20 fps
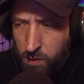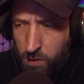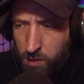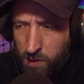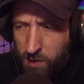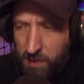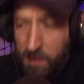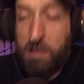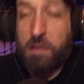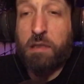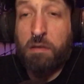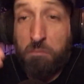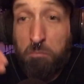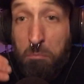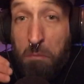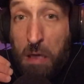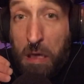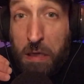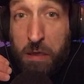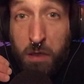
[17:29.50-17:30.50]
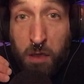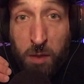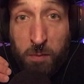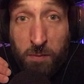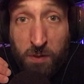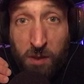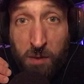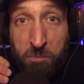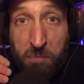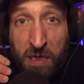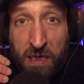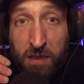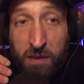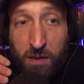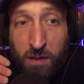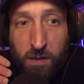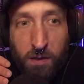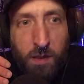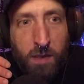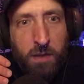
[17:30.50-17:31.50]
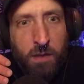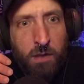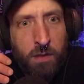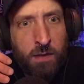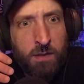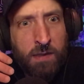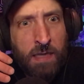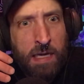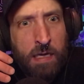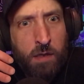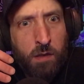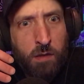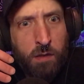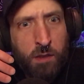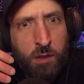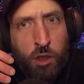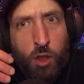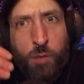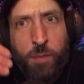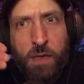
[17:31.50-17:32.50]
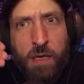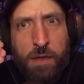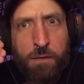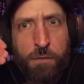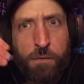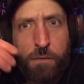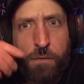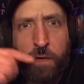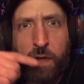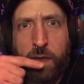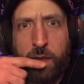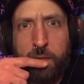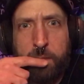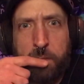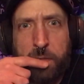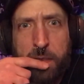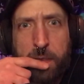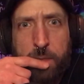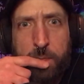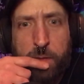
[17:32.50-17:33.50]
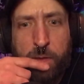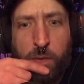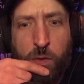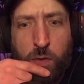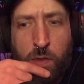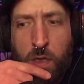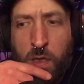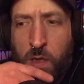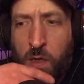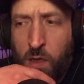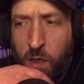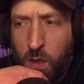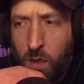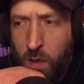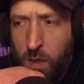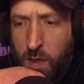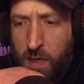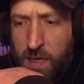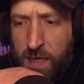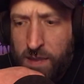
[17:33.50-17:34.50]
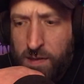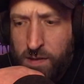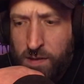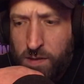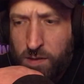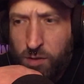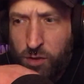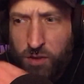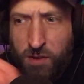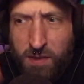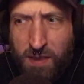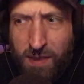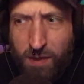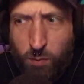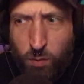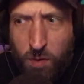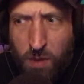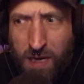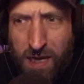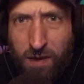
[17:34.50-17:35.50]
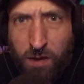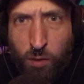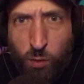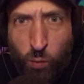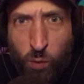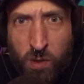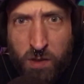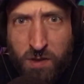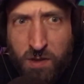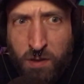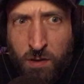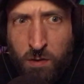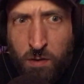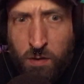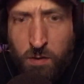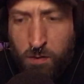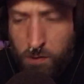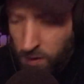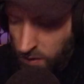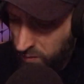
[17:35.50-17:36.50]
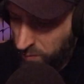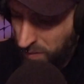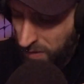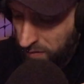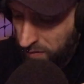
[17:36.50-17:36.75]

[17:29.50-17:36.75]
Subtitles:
it is, in my humble opinion, that entirely too many fucking people are acting just like we're out of the woods. I talked about